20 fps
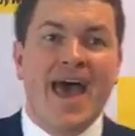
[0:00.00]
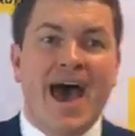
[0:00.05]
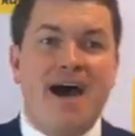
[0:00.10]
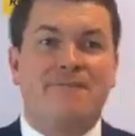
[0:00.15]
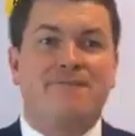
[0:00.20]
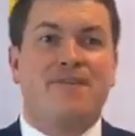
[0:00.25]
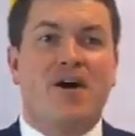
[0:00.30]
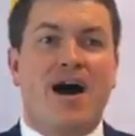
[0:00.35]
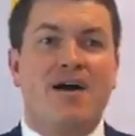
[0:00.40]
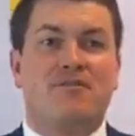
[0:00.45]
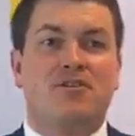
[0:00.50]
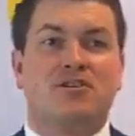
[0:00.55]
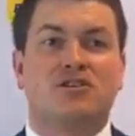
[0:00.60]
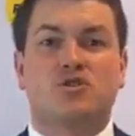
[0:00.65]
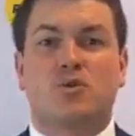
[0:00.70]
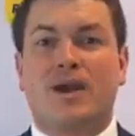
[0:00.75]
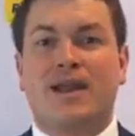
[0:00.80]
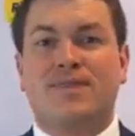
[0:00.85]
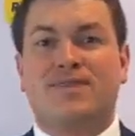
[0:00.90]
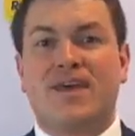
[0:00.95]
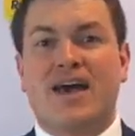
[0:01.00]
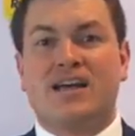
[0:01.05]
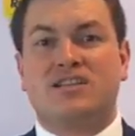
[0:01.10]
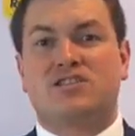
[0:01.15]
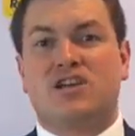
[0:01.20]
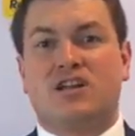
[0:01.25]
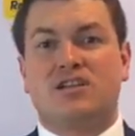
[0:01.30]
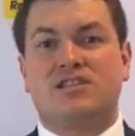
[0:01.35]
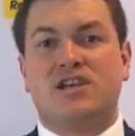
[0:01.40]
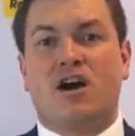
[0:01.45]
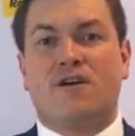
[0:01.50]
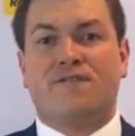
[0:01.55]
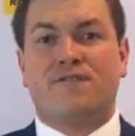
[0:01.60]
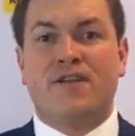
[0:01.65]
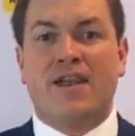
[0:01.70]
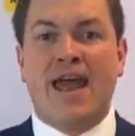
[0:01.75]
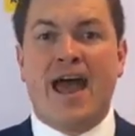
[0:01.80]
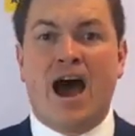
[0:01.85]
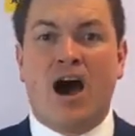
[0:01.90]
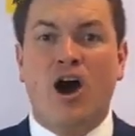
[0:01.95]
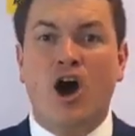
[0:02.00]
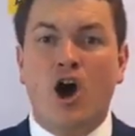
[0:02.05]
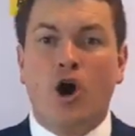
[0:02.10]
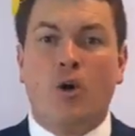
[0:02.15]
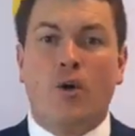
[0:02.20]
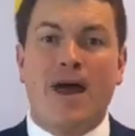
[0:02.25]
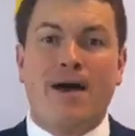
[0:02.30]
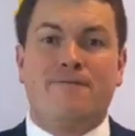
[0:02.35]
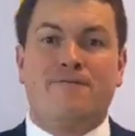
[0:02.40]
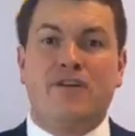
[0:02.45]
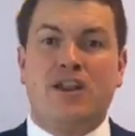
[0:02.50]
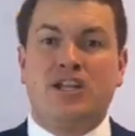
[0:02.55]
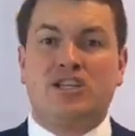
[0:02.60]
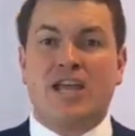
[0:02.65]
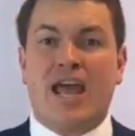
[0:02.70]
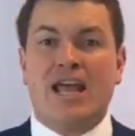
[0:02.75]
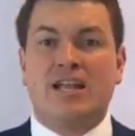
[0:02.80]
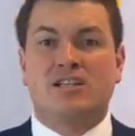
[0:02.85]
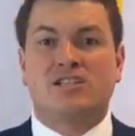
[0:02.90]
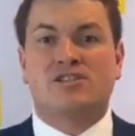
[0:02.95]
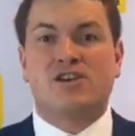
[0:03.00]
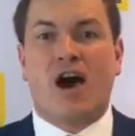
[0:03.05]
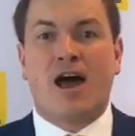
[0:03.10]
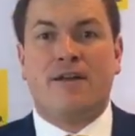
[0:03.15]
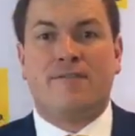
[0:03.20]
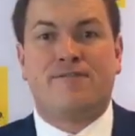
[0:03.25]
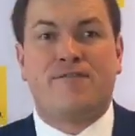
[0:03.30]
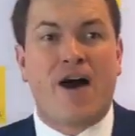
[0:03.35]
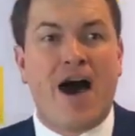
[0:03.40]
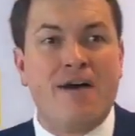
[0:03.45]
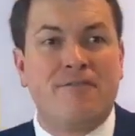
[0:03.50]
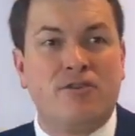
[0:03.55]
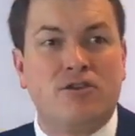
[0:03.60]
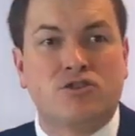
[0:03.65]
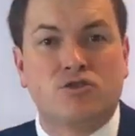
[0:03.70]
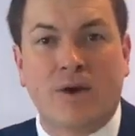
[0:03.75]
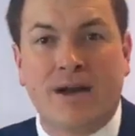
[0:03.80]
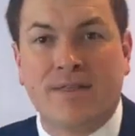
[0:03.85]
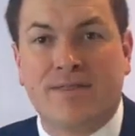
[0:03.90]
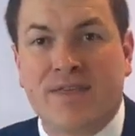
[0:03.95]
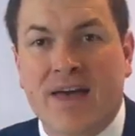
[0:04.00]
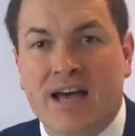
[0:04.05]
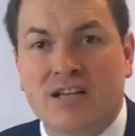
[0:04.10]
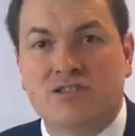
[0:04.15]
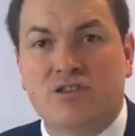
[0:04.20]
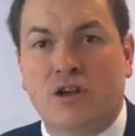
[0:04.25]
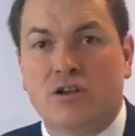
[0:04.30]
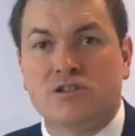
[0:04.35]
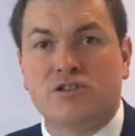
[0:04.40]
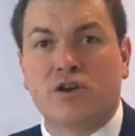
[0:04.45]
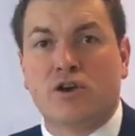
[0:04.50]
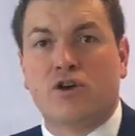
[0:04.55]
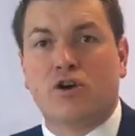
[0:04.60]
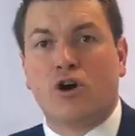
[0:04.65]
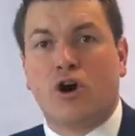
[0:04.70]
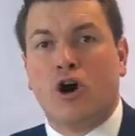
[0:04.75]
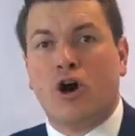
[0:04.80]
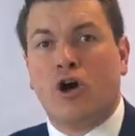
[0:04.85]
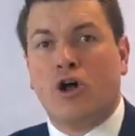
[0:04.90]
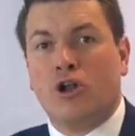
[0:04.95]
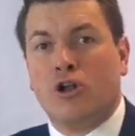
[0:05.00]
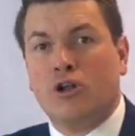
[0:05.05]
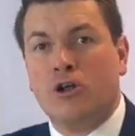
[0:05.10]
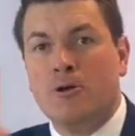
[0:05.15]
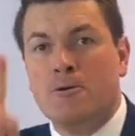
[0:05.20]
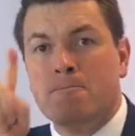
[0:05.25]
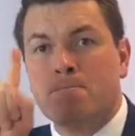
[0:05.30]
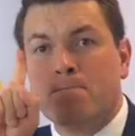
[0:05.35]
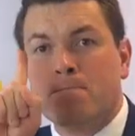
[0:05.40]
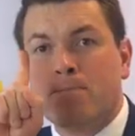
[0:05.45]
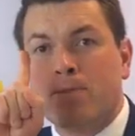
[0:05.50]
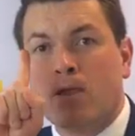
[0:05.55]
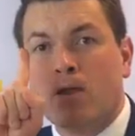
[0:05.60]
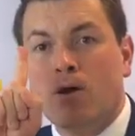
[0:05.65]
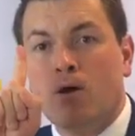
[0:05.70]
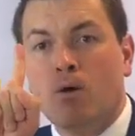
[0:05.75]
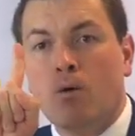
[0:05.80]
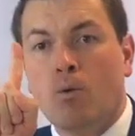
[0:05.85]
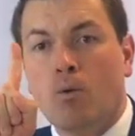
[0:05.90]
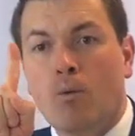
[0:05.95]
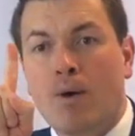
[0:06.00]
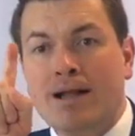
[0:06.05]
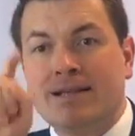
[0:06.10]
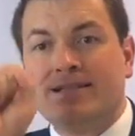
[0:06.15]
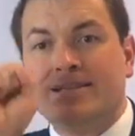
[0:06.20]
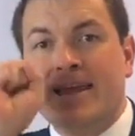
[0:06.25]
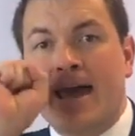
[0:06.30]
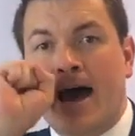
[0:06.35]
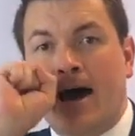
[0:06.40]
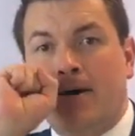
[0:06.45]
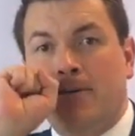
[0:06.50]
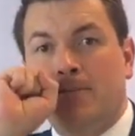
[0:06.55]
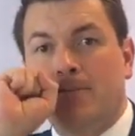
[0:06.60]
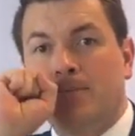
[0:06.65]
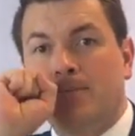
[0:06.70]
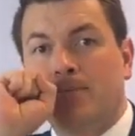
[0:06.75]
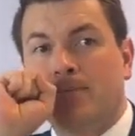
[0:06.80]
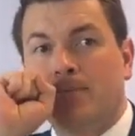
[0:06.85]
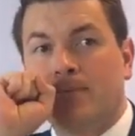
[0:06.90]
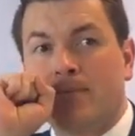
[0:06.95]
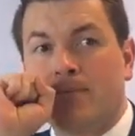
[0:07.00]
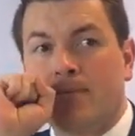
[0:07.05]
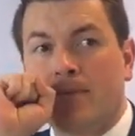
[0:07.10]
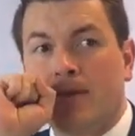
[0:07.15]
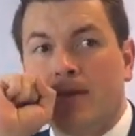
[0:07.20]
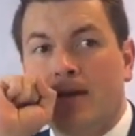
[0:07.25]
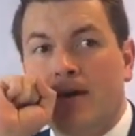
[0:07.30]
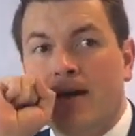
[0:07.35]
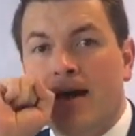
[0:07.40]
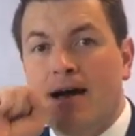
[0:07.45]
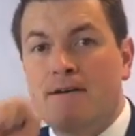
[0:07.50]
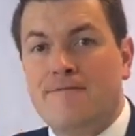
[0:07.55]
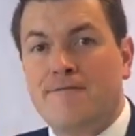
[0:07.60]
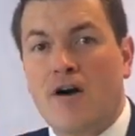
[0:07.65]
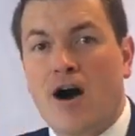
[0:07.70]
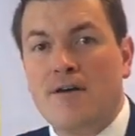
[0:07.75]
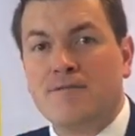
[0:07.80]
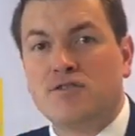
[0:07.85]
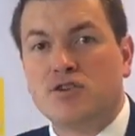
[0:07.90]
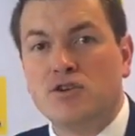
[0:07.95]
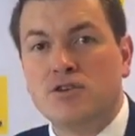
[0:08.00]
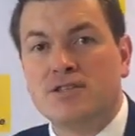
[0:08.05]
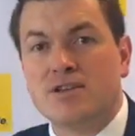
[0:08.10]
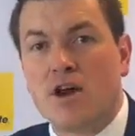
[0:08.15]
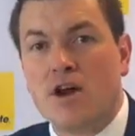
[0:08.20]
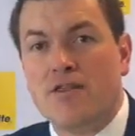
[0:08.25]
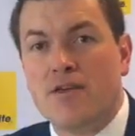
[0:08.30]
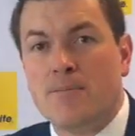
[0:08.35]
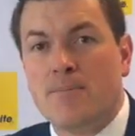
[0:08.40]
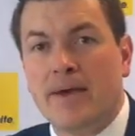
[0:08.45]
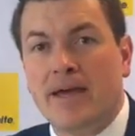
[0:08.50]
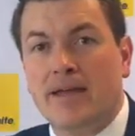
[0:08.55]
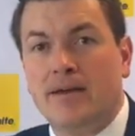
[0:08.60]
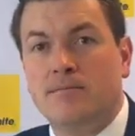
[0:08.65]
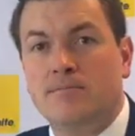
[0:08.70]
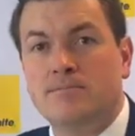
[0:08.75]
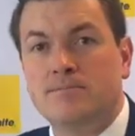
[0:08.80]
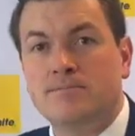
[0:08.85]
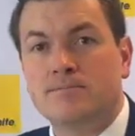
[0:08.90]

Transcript: At $520,000 the offer now. Would have finished inside of $520,000 a call. Once down. At $520 the bid.